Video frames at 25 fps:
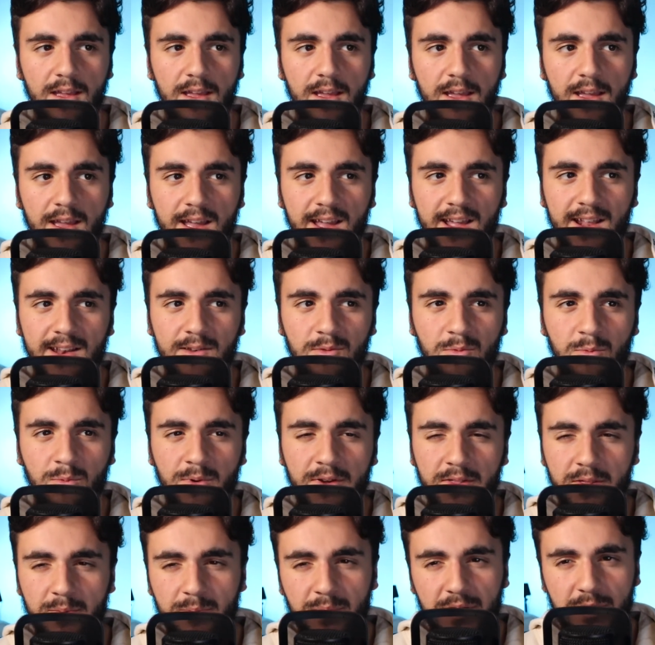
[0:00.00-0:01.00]
and
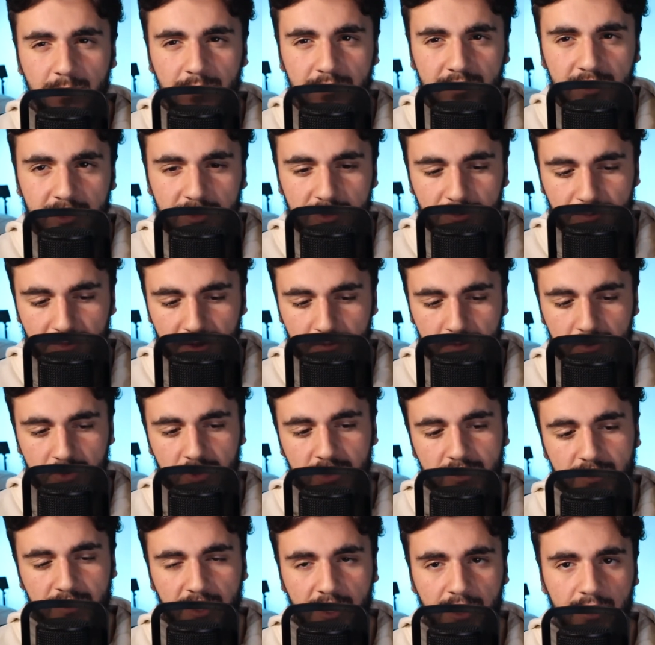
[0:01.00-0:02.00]
whether people need to maybe
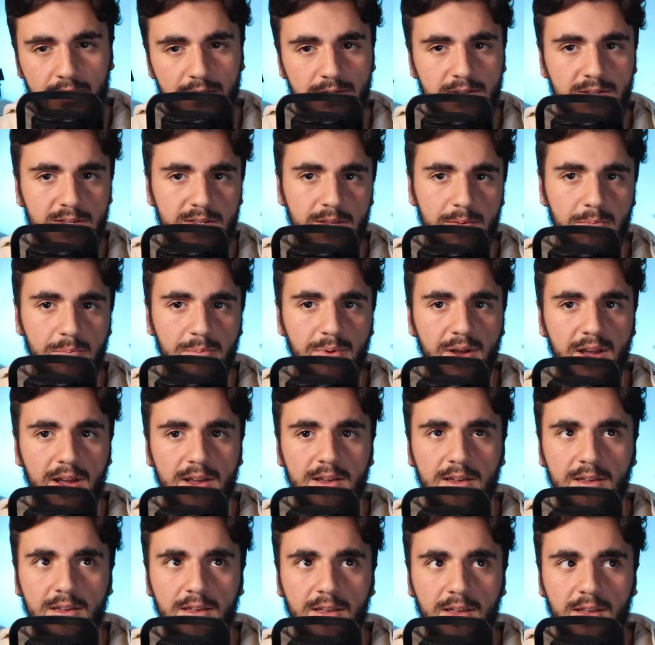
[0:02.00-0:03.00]
just take a step
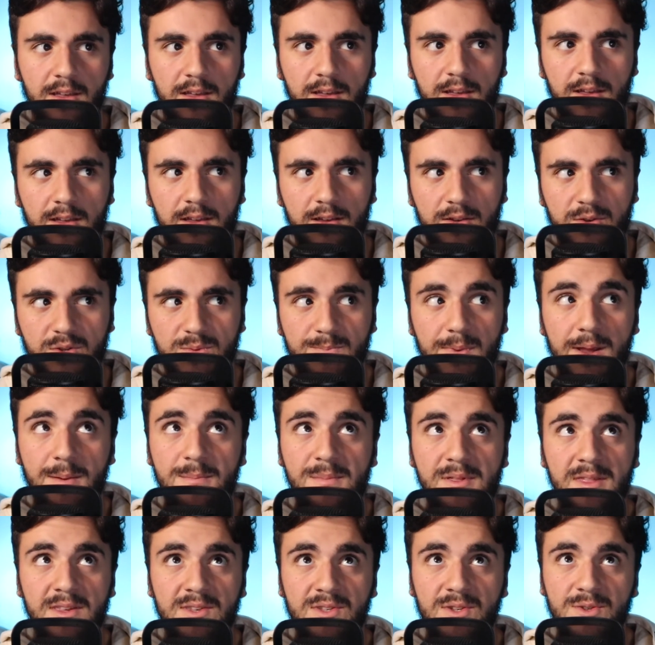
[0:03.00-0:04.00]
back, because
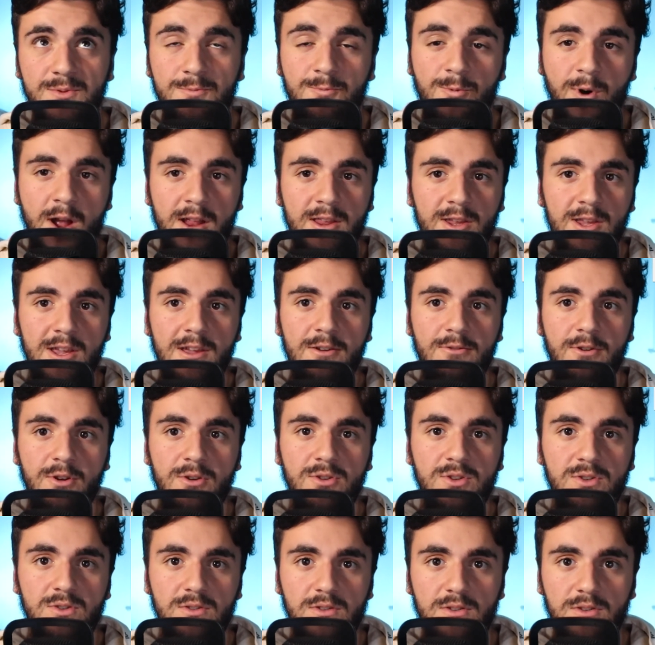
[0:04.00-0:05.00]
maybe this is one
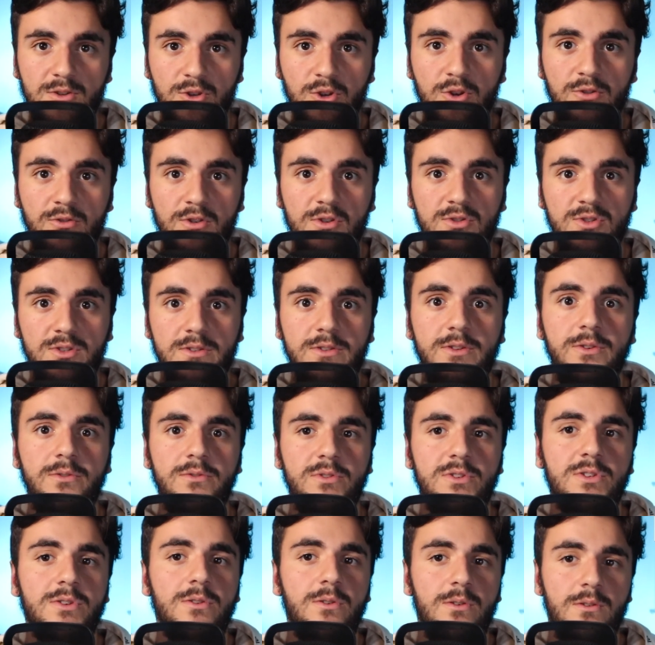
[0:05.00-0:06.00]
Euros
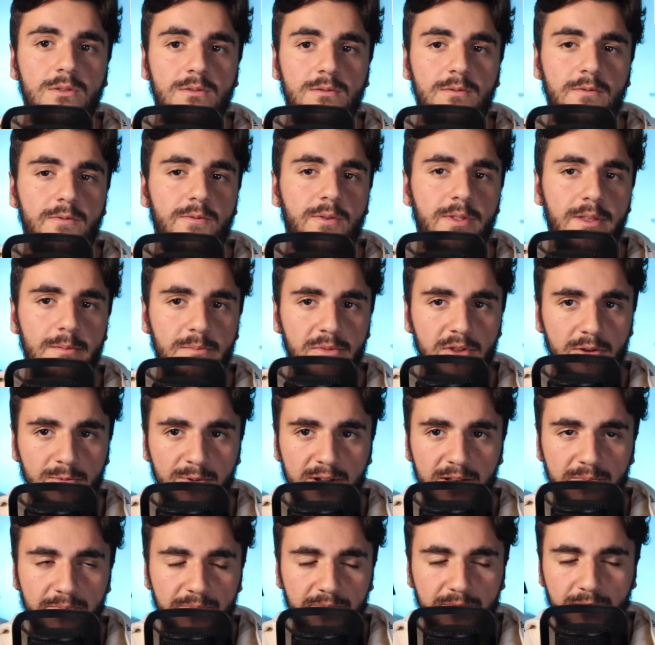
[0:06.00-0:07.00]
too soon for them to
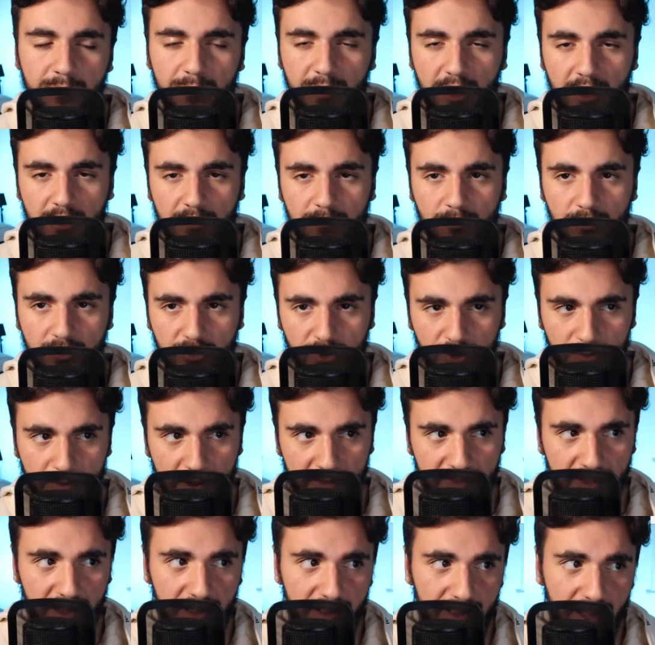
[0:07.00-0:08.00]
win. But we'll talk
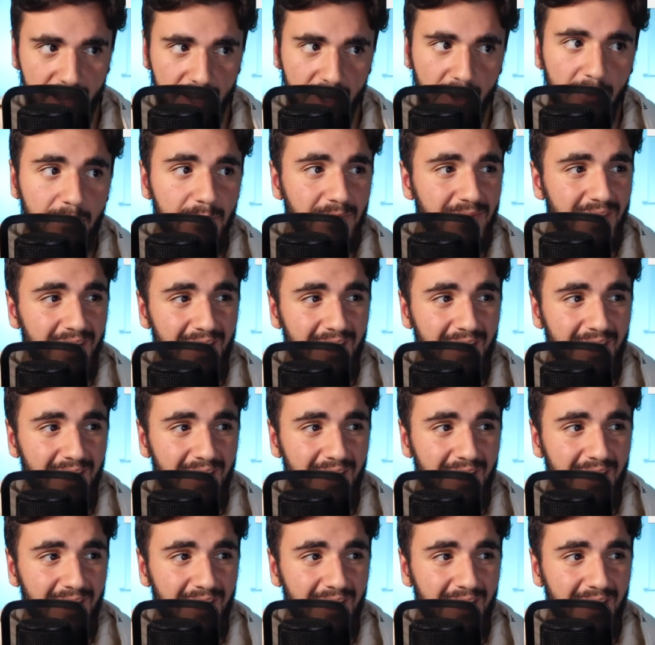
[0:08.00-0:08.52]
about that later.